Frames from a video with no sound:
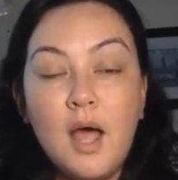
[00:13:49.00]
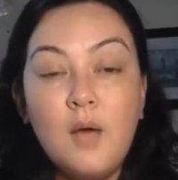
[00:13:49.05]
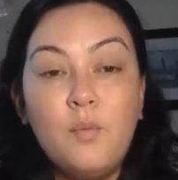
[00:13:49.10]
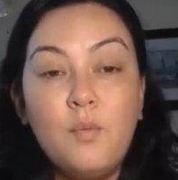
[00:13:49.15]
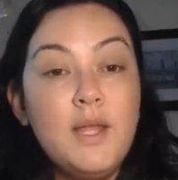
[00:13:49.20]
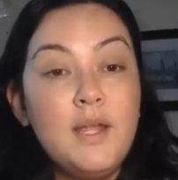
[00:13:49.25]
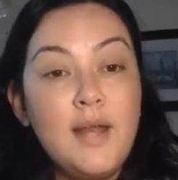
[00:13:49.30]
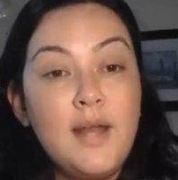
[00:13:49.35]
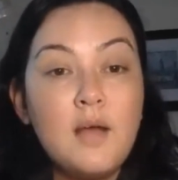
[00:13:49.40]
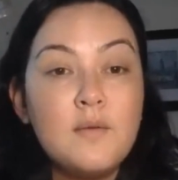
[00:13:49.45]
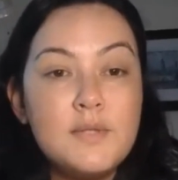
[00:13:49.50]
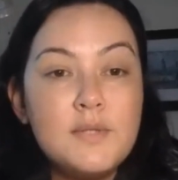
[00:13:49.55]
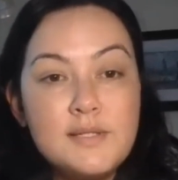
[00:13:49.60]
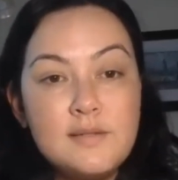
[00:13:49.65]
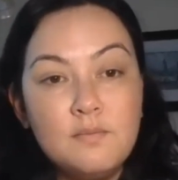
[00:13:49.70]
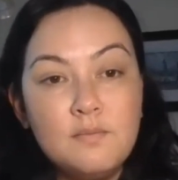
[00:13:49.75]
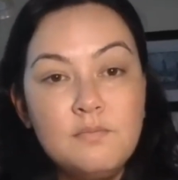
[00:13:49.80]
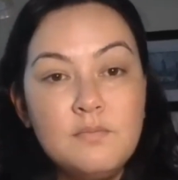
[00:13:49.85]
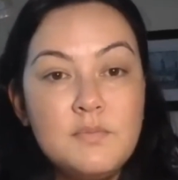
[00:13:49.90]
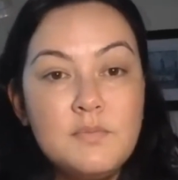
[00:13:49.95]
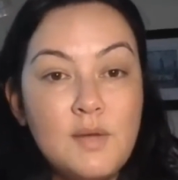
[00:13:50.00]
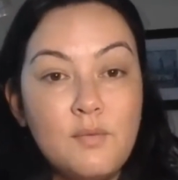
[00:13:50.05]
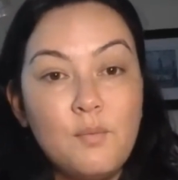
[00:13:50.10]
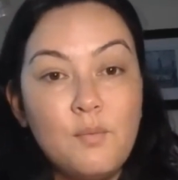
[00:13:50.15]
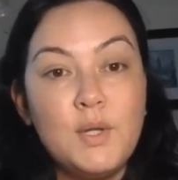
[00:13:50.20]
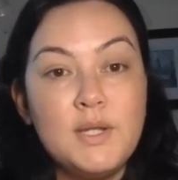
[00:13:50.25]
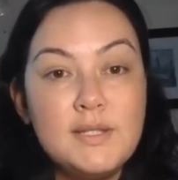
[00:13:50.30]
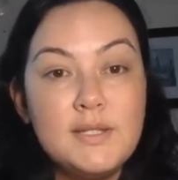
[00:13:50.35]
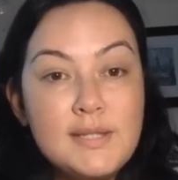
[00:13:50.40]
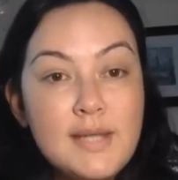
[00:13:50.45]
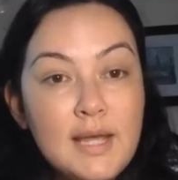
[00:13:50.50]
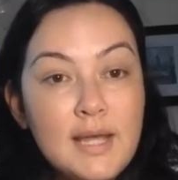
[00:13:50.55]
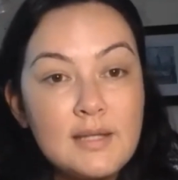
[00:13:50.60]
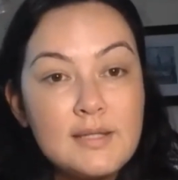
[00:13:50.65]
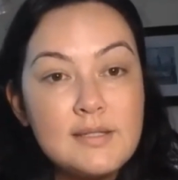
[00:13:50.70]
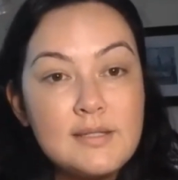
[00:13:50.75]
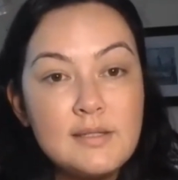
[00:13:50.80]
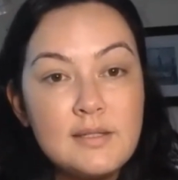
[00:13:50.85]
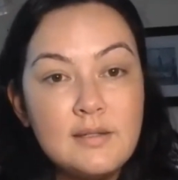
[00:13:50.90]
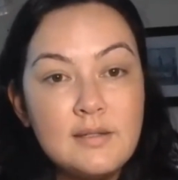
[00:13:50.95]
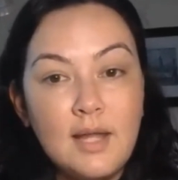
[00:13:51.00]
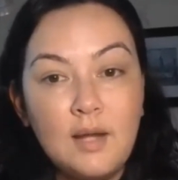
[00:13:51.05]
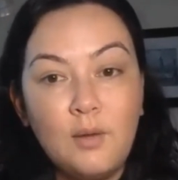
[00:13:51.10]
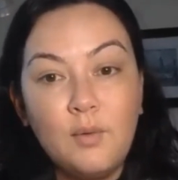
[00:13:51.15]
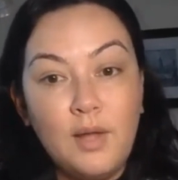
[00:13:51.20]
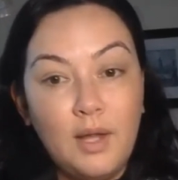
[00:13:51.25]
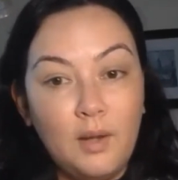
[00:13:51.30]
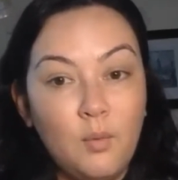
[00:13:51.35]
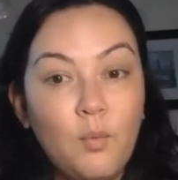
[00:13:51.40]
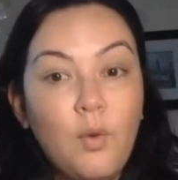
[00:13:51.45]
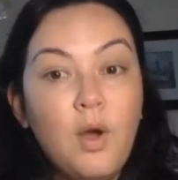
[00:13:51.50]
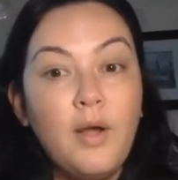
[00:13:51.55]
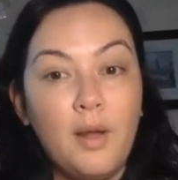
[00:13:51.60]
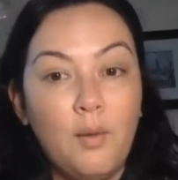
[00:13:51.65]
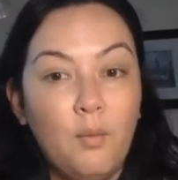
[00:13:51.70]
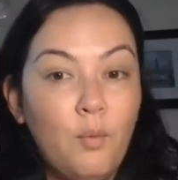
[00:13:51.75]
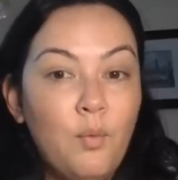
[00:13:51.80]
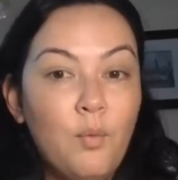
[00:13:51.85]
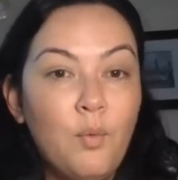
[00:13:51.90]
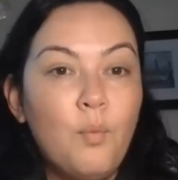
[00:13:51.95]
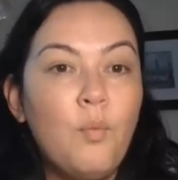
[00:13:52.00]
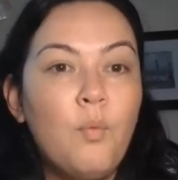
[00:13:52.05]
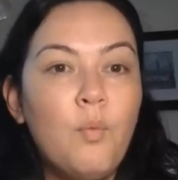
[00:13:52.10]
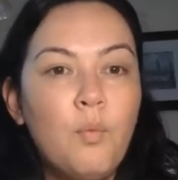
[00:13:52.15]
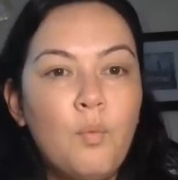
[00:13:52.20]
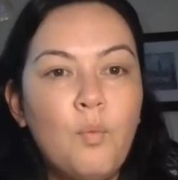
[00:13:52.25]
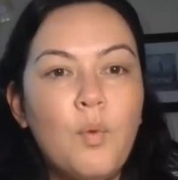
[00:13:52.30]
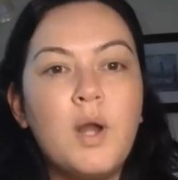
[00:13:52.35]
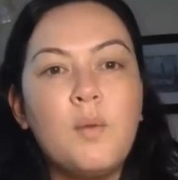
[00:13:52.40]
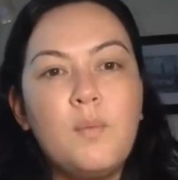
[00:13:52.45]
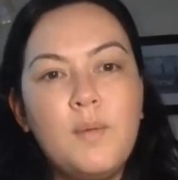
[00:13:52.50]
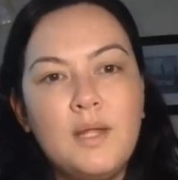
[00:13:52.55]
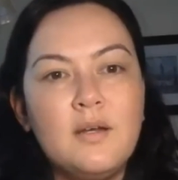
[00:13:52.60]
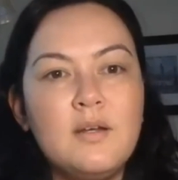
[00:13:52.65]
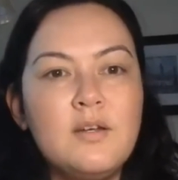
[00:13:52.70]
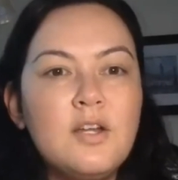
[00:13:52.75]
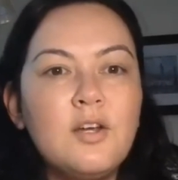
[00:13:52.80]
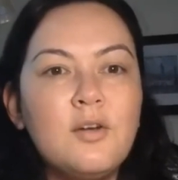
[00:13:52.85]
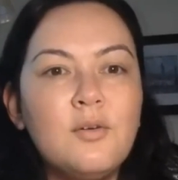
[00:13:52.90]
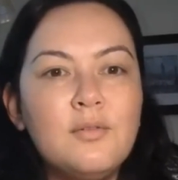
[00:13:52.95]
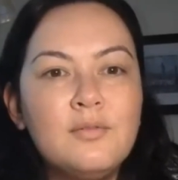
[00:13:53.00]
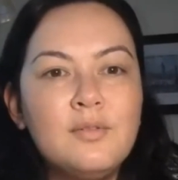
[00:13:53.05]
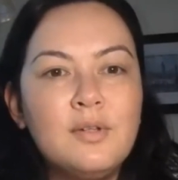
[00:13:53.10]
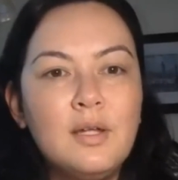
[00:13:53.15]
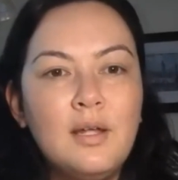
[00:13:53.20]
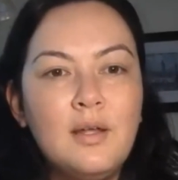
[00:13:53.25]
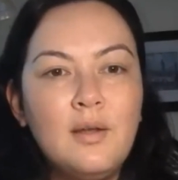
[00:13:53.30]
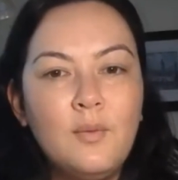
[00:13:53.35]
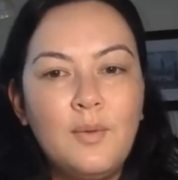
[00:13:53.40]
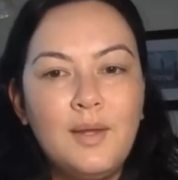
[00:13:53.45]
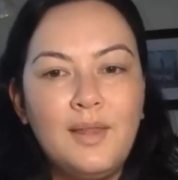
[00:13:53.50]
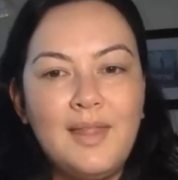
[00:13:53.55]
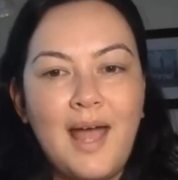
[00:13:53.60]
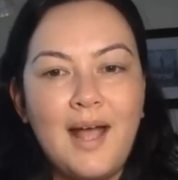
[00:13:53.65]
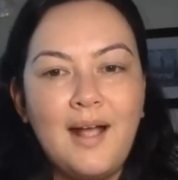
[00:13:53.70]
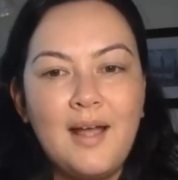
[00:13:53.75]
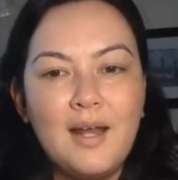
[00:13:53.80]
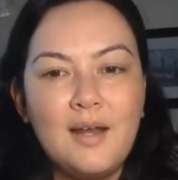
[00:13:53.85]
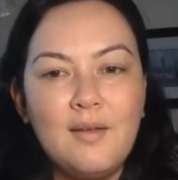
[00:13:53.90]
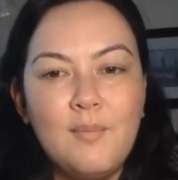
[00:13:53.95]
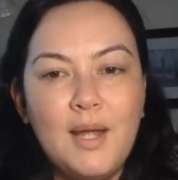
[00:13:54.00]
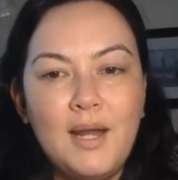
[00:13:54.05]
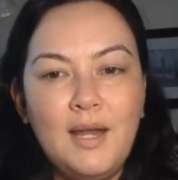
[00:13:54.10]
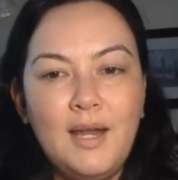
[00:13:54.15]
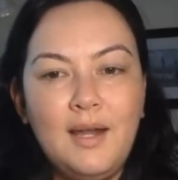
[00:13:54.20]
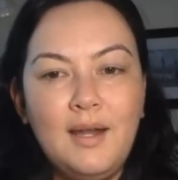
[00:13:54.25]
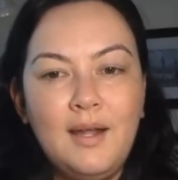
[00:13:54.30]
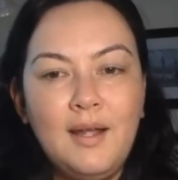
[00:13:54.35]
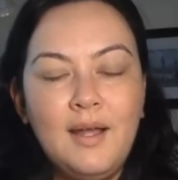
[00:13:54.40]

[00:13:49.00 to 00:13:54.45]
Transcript: we announced 7.6, like, we're like, okay, what are we going to do with that kind of money?